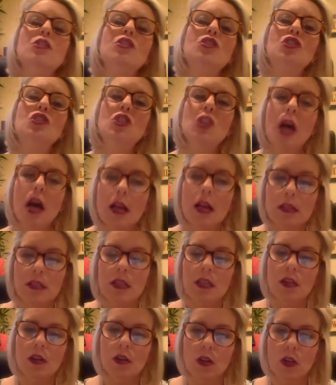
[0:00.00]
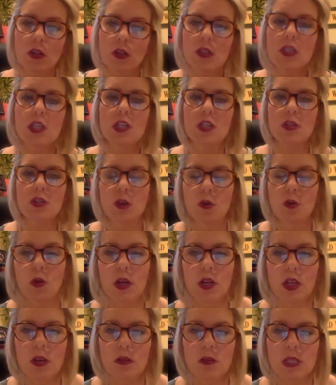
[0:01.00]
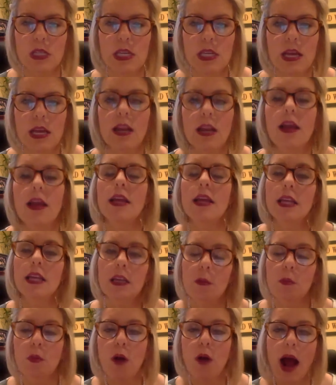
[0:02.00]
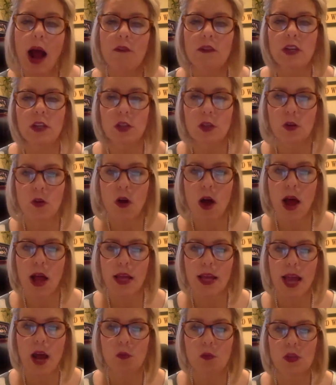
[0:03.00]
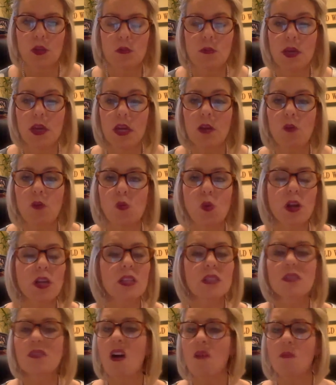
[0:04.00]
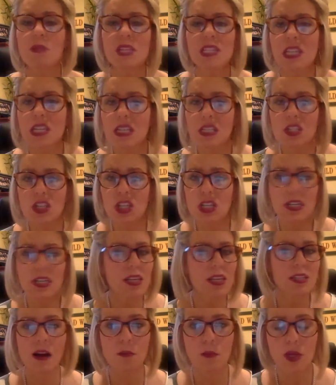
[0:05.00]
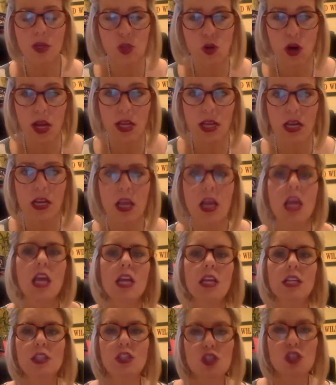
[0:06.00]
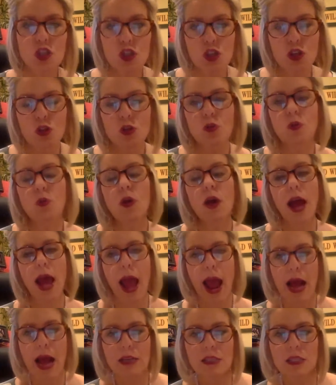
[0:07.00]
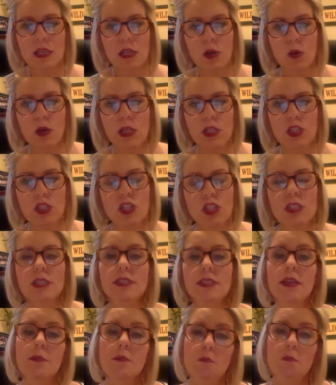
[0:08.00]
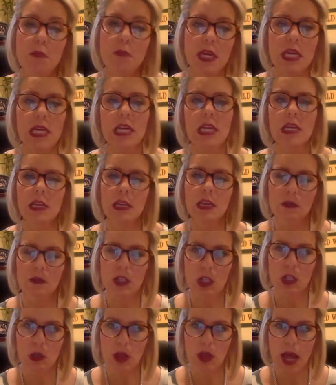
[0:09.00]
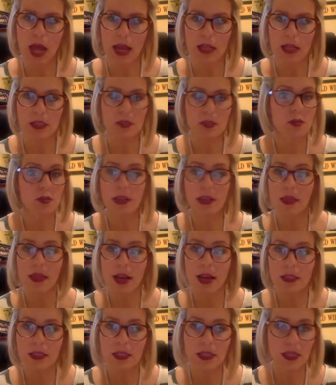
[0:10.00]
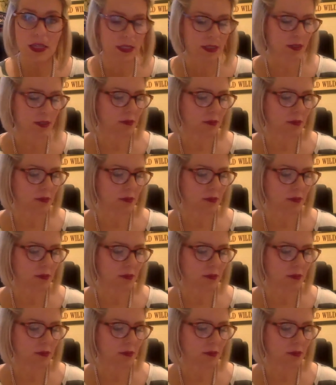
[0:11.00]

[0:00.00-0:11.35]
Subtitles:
just the girls that do a rodeo 10 get a private Google Hangout with me, where it's not me teaching, it's not me training, it's you asking questions, me giving you the answers. That's it.